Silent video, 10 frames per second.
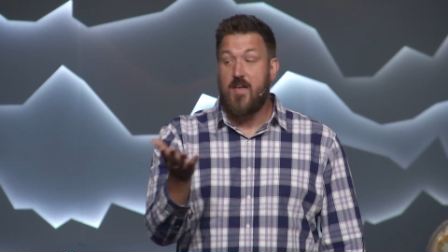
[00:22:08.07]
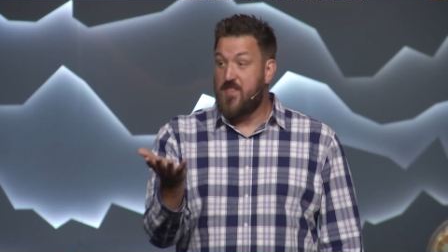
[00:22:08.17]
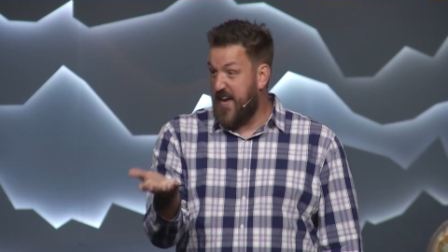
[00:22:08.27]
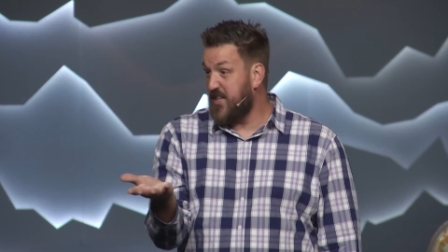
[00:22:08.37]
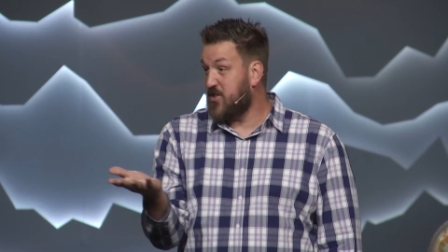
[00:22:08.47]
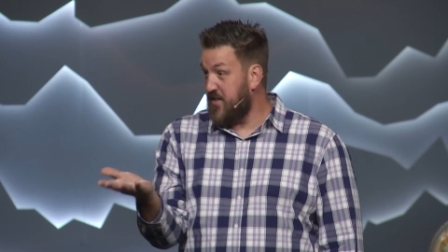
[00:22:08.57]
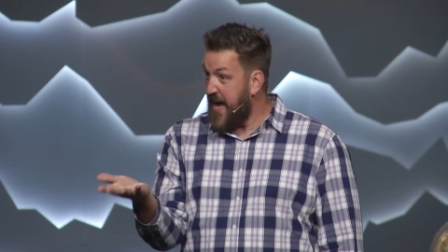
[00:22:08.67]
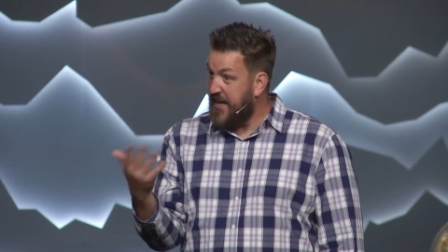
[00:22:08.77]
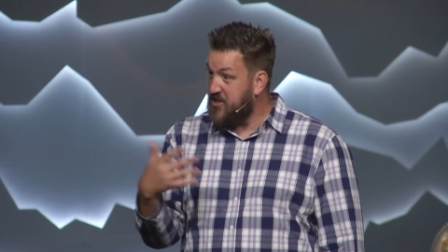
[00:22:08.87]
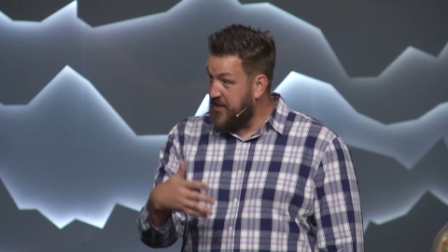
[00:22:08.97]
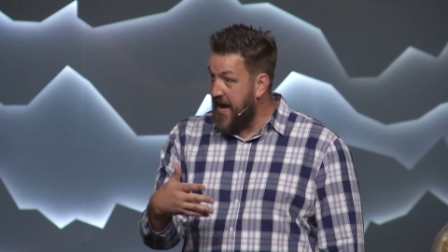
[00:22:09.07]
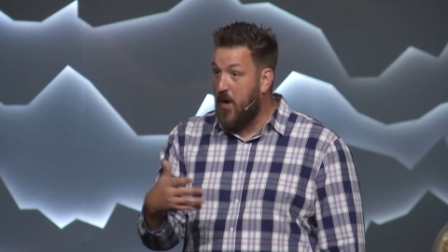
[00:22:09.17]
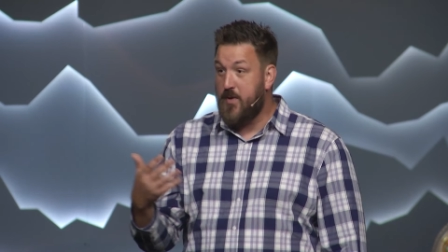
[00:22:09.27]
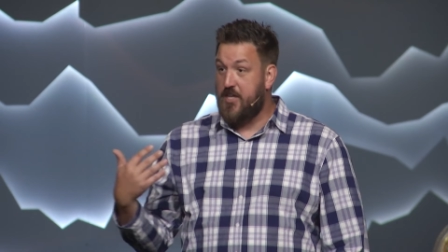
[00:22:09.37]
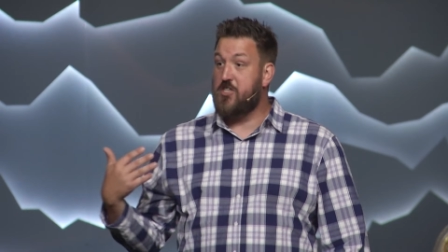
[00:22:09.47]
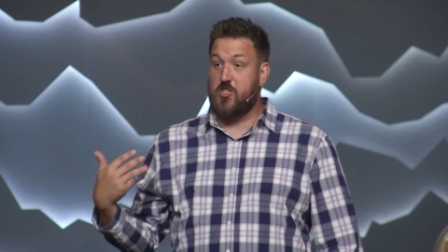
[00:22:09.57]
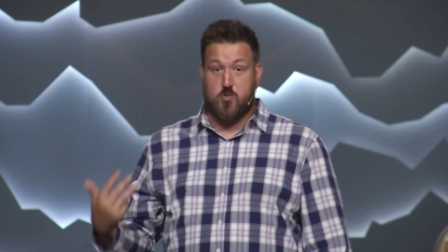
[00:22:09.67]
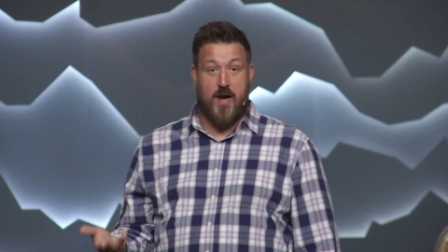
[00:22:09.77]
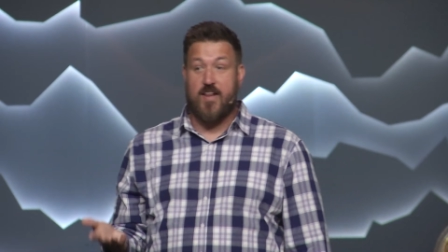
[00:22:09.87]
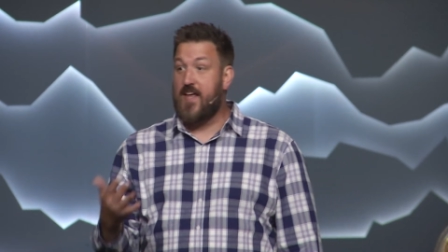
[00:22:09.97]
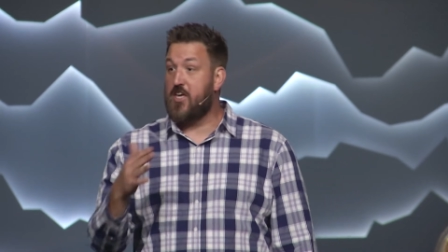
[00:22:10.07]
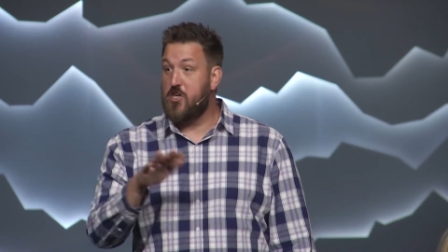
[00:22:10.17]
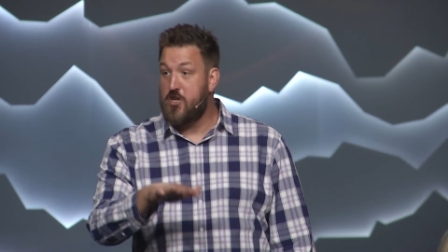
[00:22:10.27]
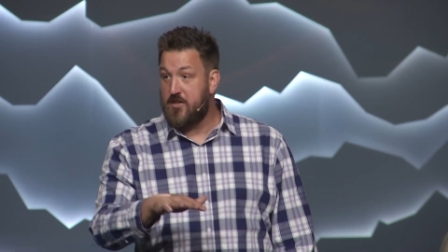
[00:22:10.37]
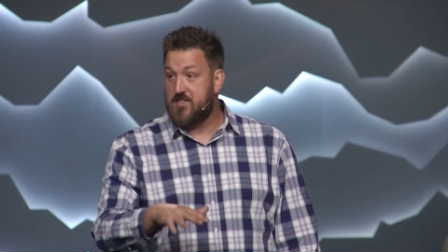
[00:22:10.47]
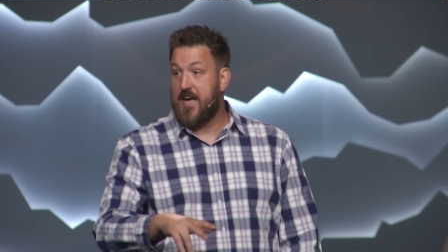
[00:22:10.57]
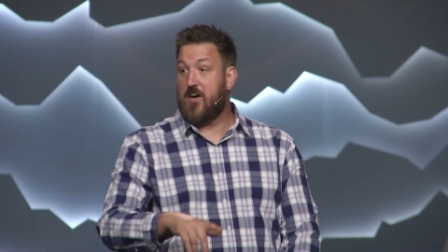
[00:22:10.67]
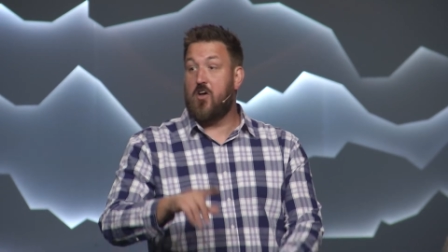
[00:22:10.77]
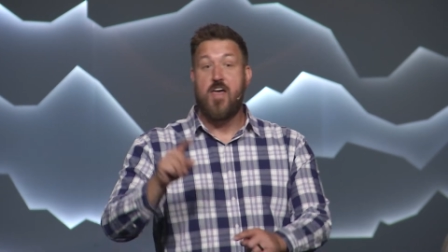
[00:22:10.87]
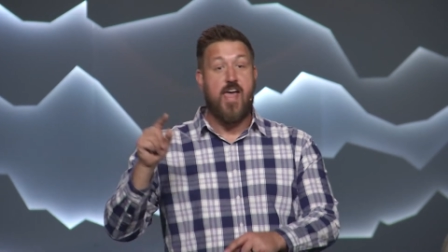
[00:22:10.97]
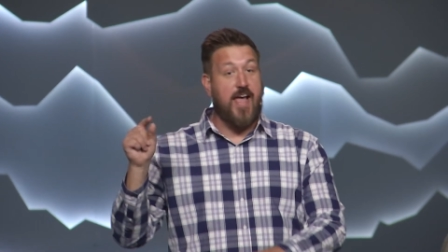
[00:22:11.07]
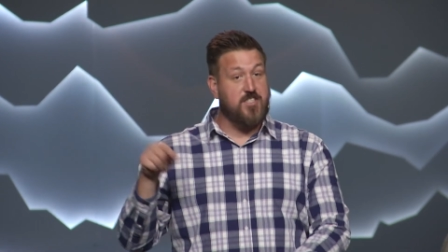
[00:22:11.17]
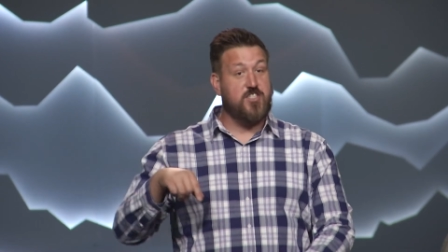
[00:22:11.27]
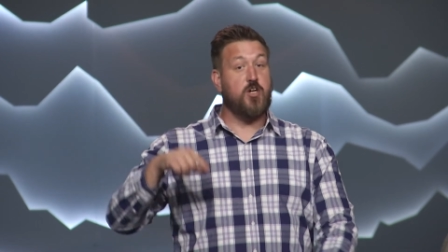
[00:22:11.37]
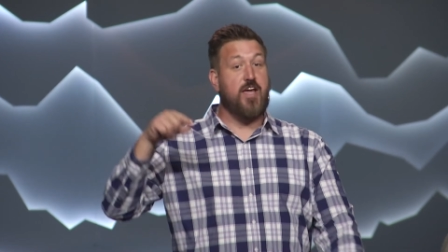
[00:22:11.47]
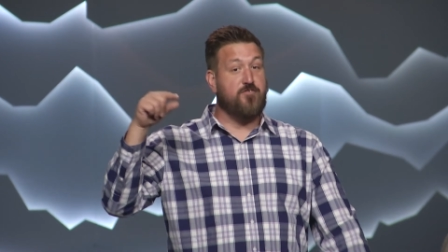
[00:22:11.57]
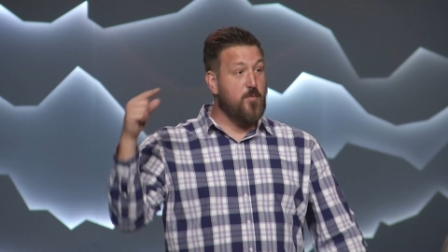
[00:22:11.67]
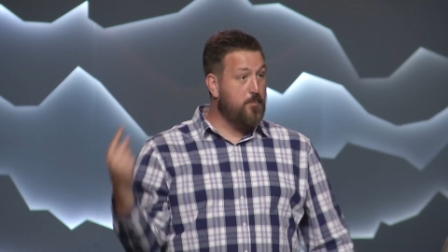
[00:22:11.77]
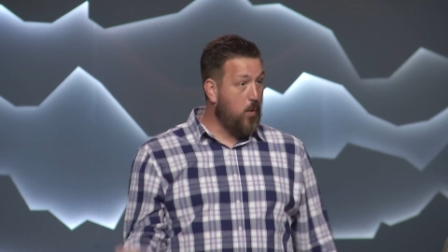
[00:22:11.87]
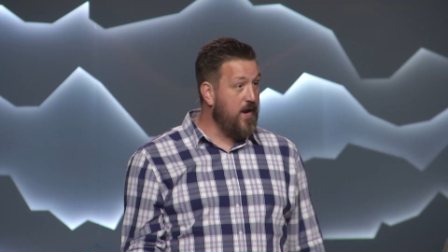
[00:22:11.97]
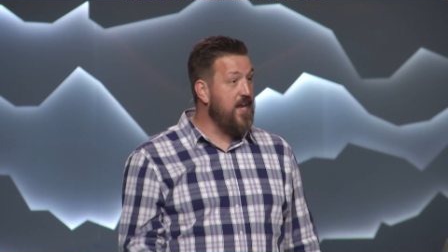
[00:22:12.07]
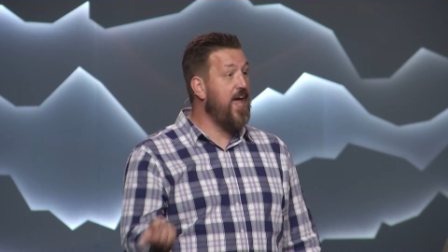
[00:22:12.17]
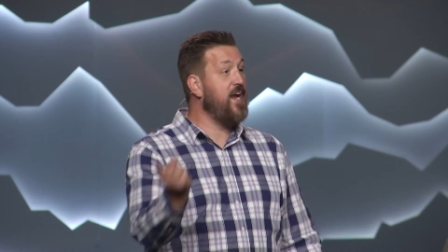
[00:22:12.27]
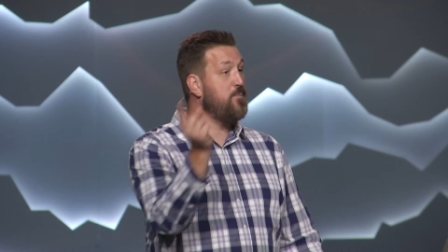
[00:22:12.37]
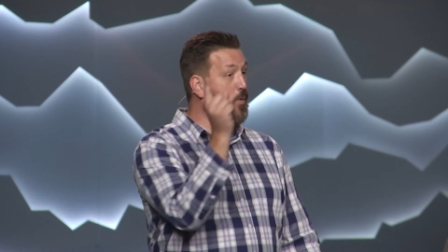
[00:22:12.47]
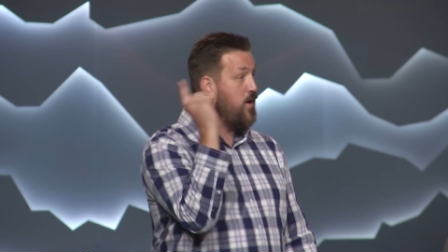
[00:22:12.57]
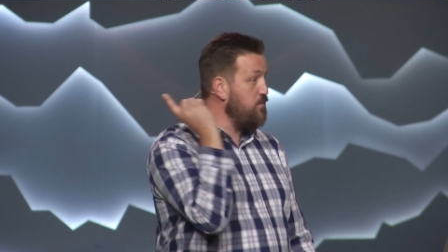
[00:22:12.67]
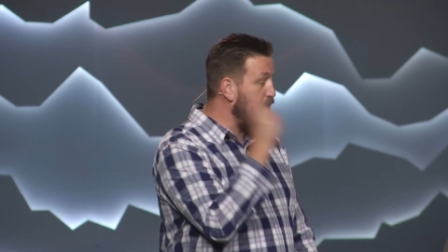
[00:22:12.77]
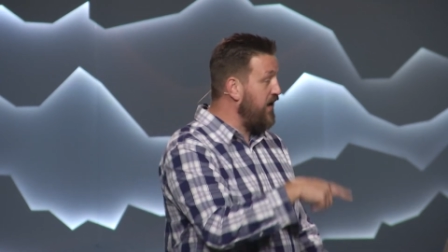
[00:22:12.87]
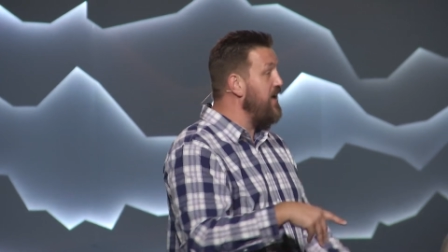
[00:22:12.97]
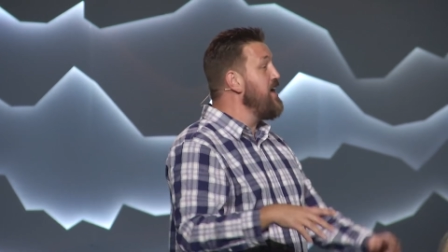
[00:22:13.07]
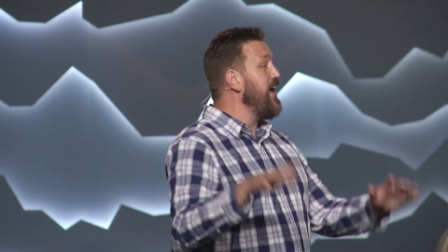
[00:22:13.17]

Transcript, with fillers: The answer to that is yeah, we could just ride it like a unicycle and still get from point A to point B.